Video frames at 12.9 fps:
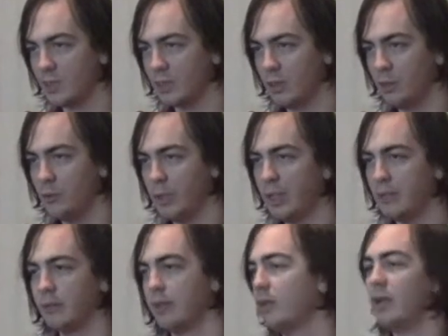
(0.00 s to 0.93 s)
Oh wow,
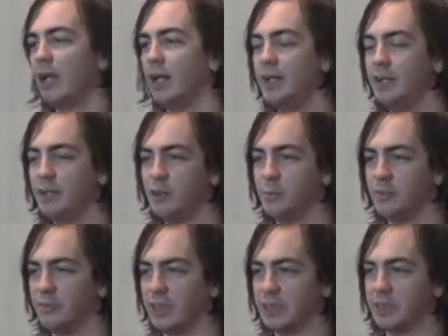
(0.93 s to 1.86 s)
I didn't know the
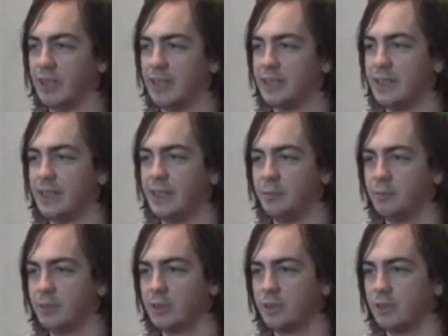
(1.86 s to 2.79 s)
professor had
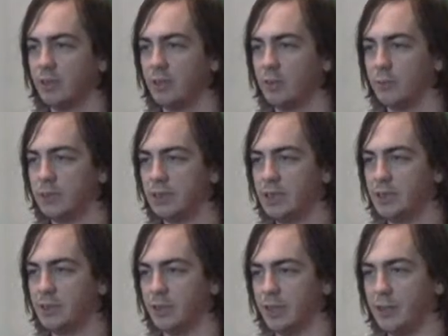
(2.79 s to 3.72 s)
TMs. Was he a
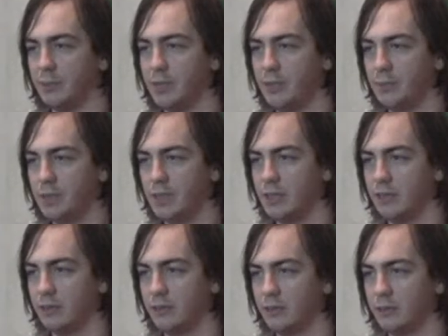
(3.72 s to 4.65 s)
trainer when he was
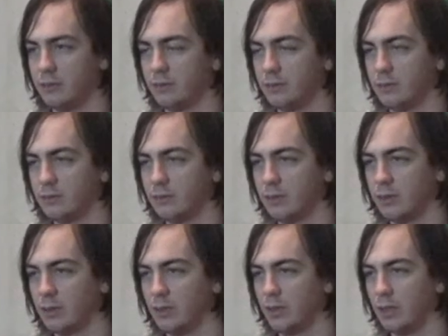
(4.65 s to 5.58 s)
young?
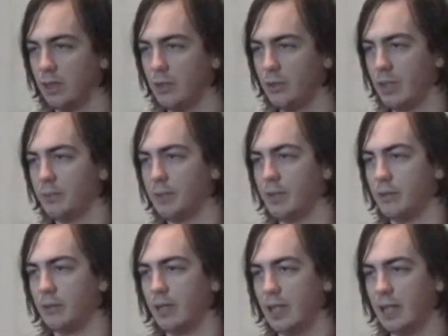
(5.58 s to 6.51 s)
Okay, Rio,
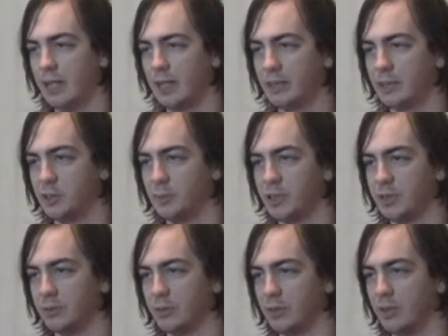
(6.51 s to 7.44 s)
I'll act as your
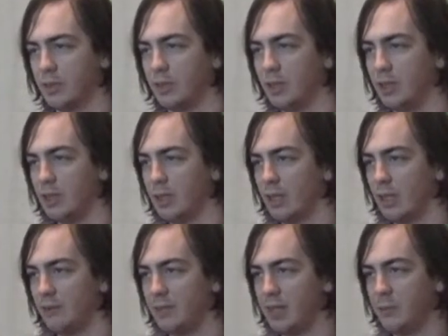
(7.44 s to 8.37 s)
mentor.
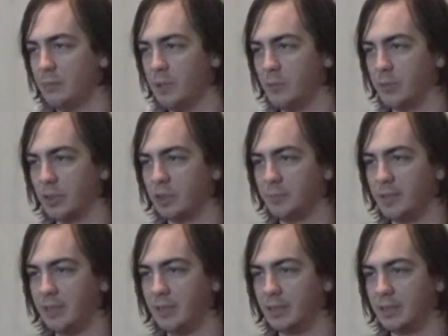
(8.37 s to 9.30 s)
I've got a bit more
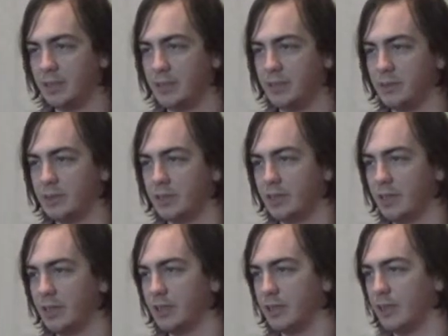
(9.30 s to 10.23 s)
experience than you as a
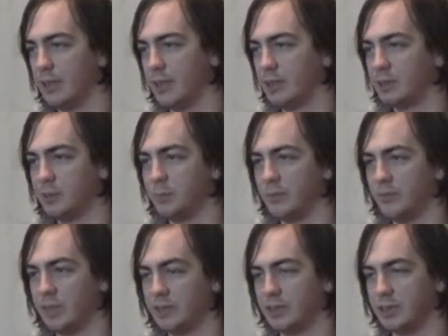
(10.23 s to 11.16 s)
trainer and as the
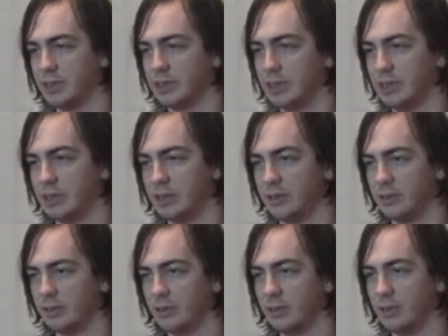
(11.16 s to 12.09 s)
professor's assistant.
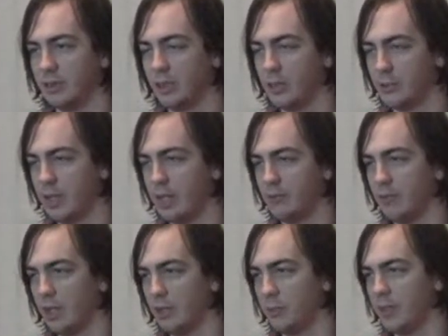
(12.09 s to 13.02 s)
Okay,
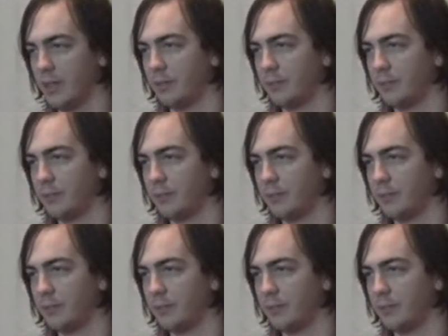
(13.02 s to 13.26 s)
follow me.